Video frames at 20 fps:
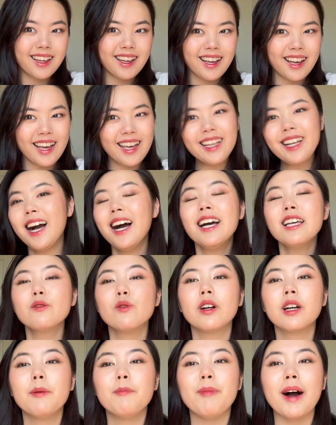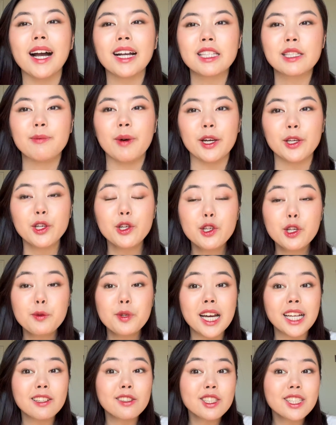Hey guys, welcome back to my YouTube
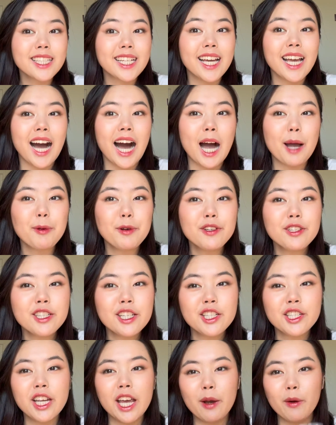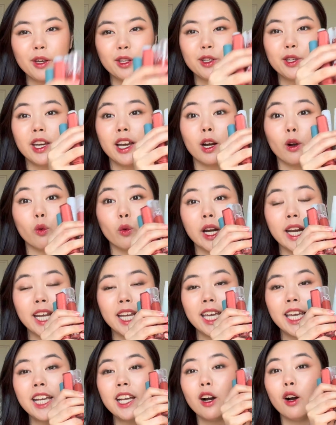channel. Today I'm going to share with you a
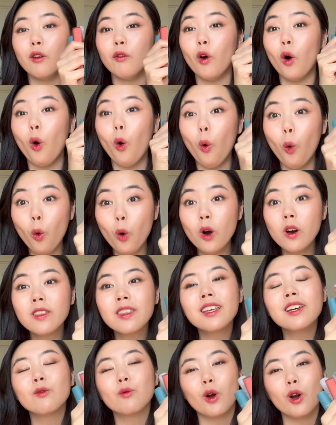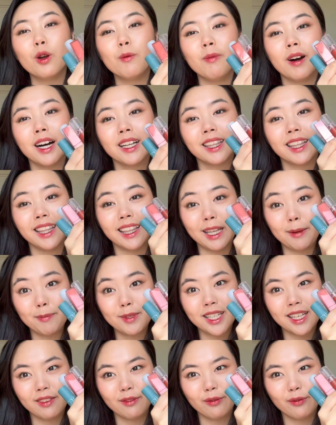ranking of all the Romand lip
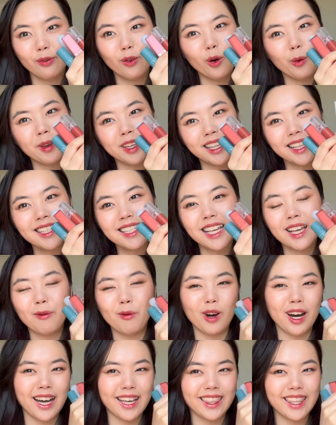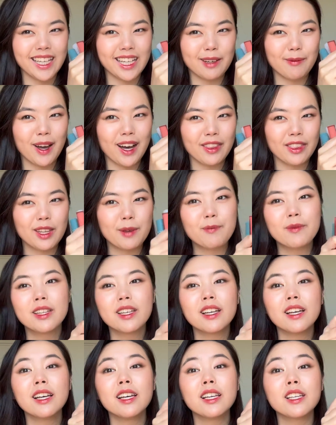tint formulas and what I think about them.
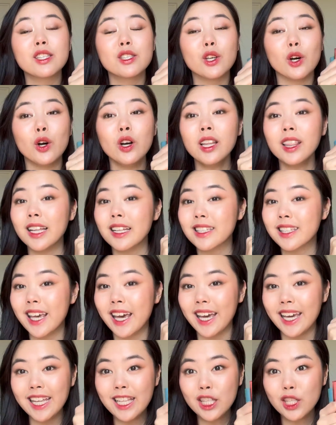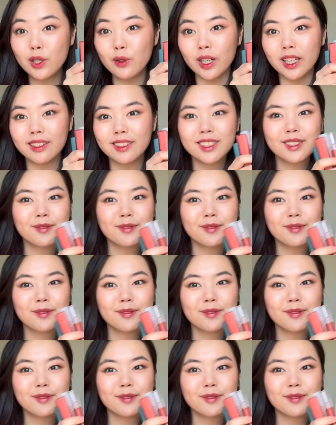So let's get into it.